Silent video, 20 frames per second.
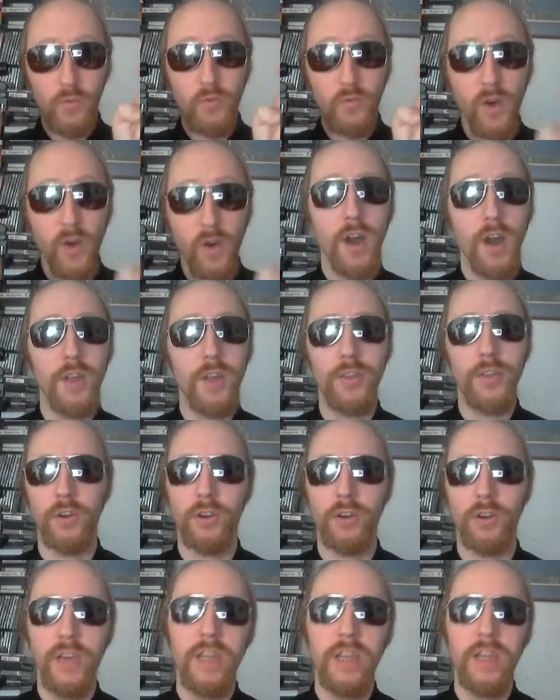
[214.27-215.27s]
father
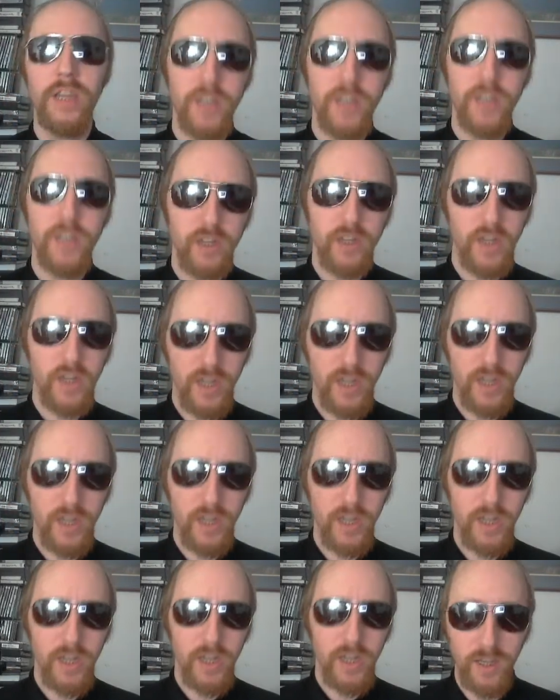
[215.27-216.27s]
is teaching his
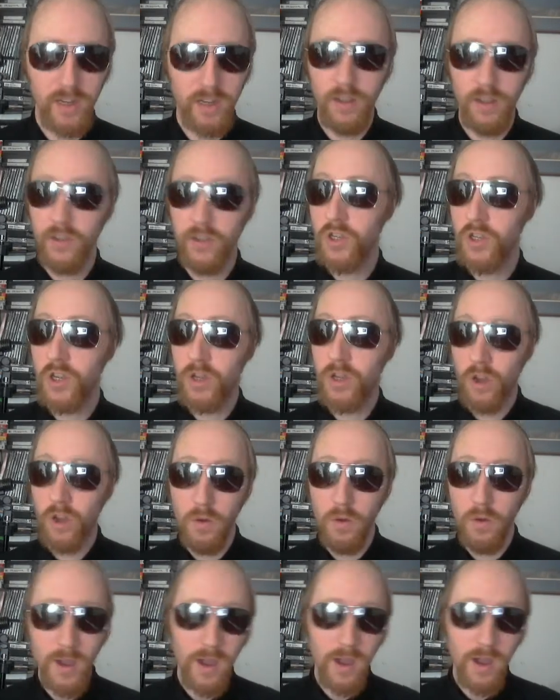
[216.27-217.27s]
kid to
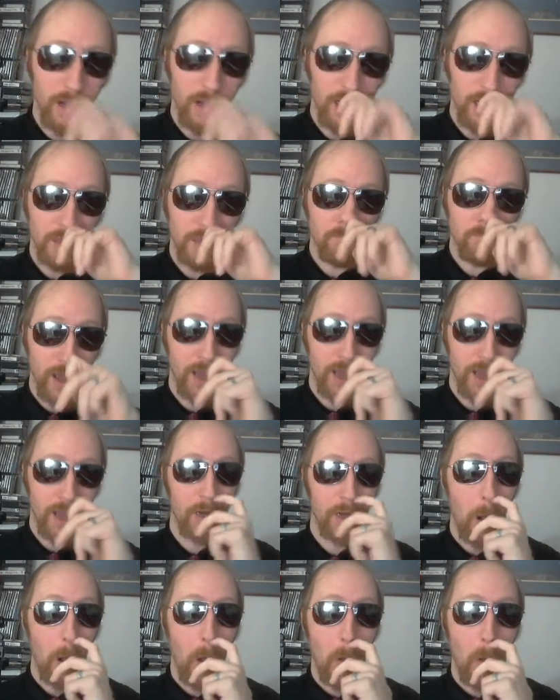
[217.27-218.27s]
go behind the back
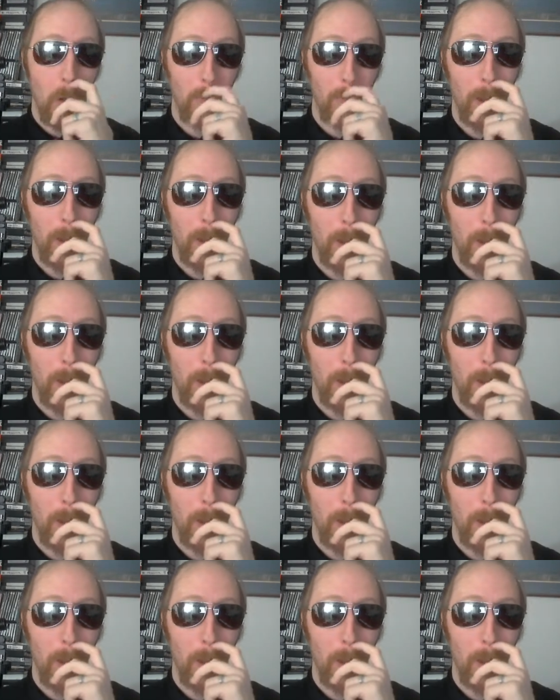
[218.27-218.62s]
of